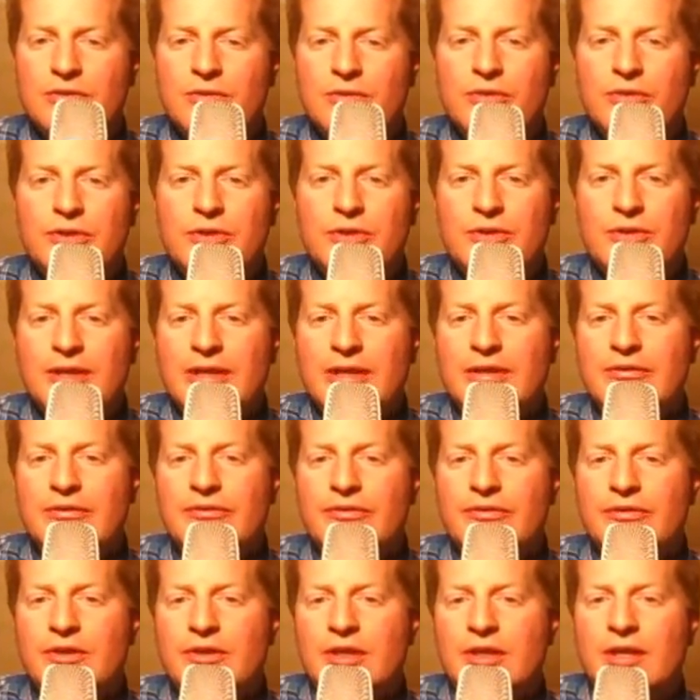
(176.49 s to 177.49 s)
or you
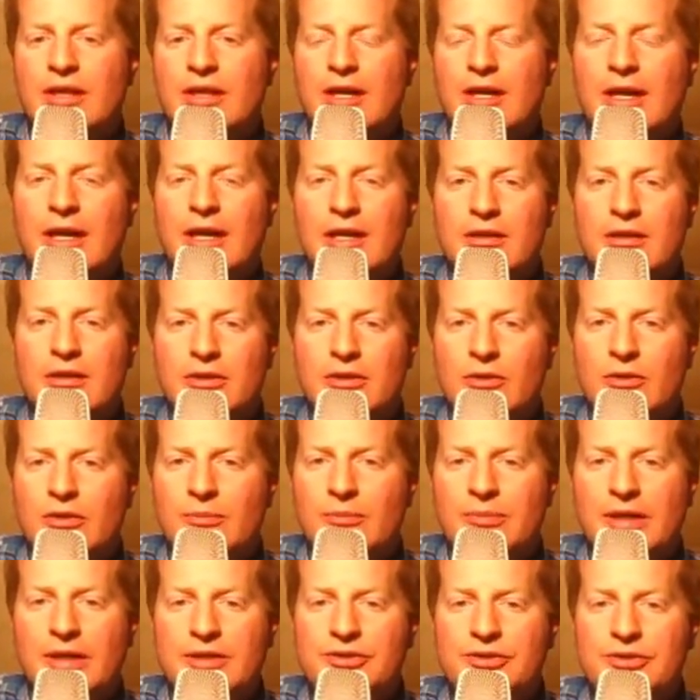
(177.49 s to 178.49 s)
have a higher or lower
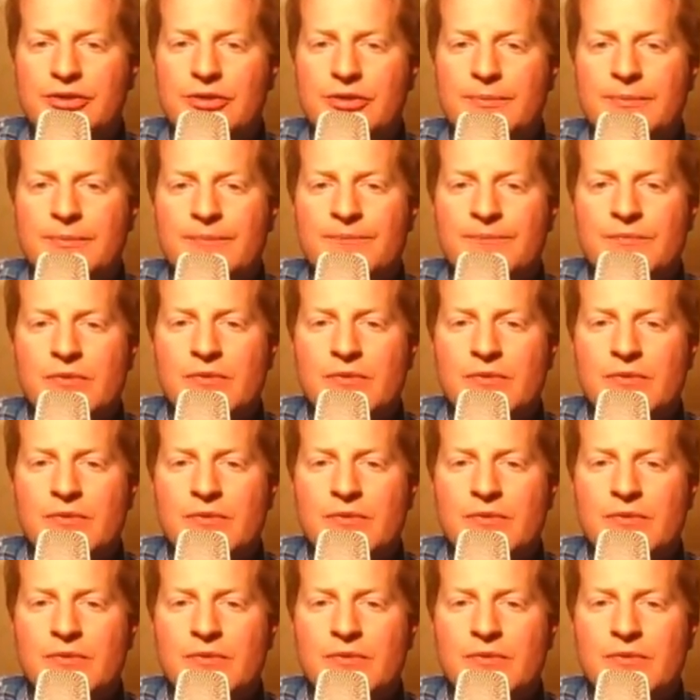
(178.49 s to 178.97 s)
pressure,